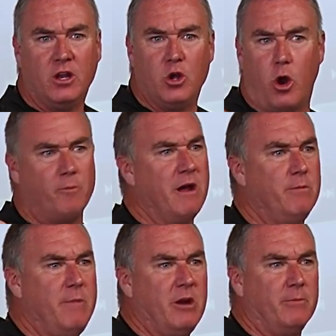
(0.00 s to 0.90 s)
You want to
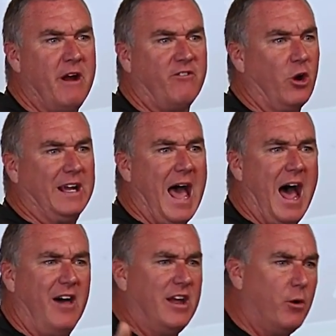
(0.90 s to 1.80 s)
be remembered for a guy
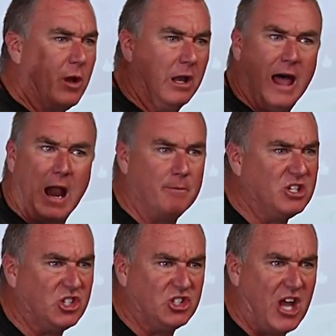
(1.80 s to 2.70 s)
out there with a lot of
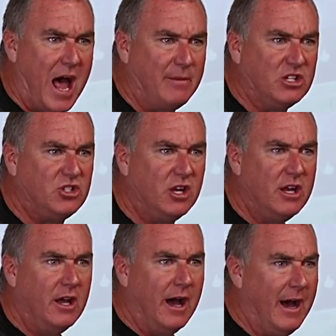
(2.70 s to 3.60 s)
missed assignments?
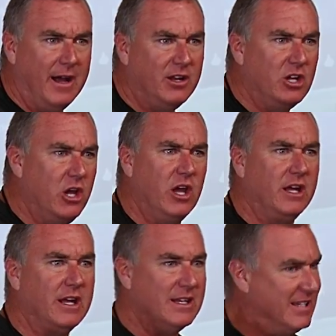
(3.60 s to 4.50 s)
Huh? Do
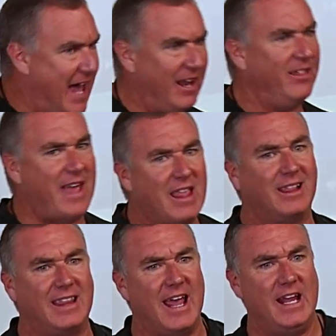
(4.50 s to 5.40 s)
you? Is that
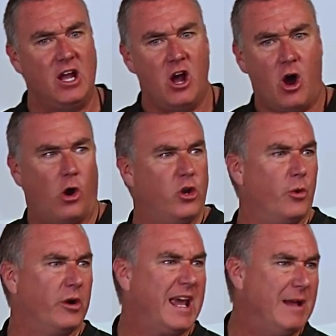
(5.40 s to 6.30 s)
the thing? thing, or you
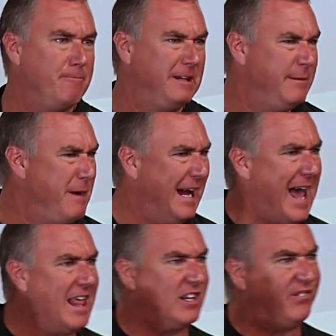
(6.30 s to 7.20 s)
want to be a guy
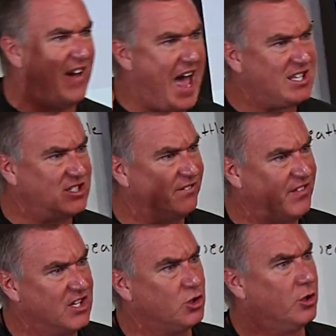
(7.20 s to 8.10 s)
that's fast and
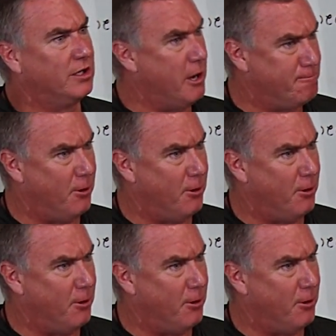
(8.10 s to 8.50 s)
physical and go